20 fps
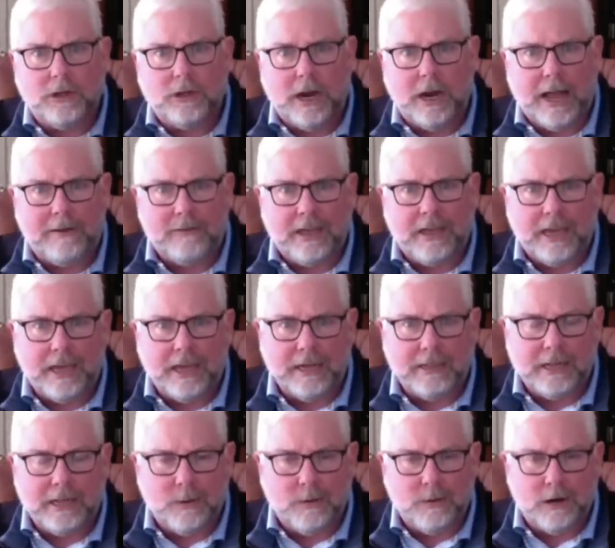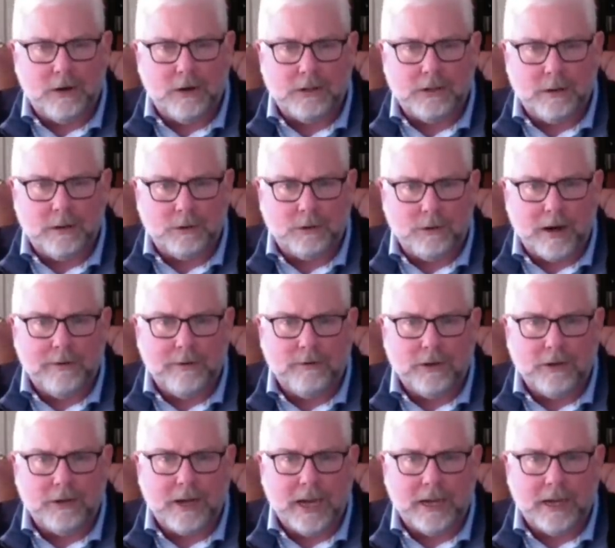that have kids, they want to do something great for
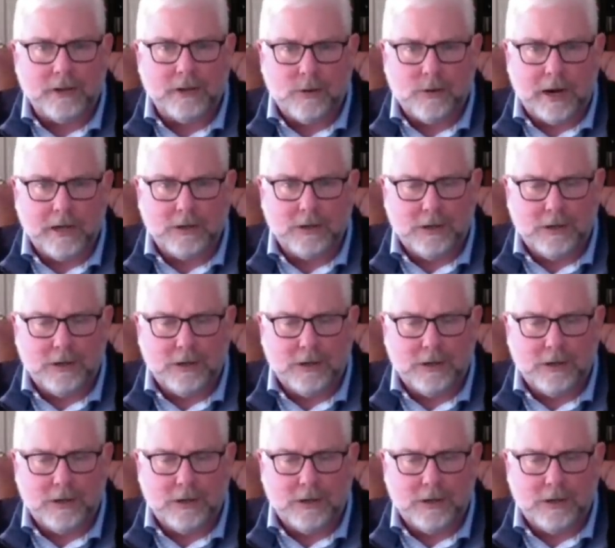their kids, right?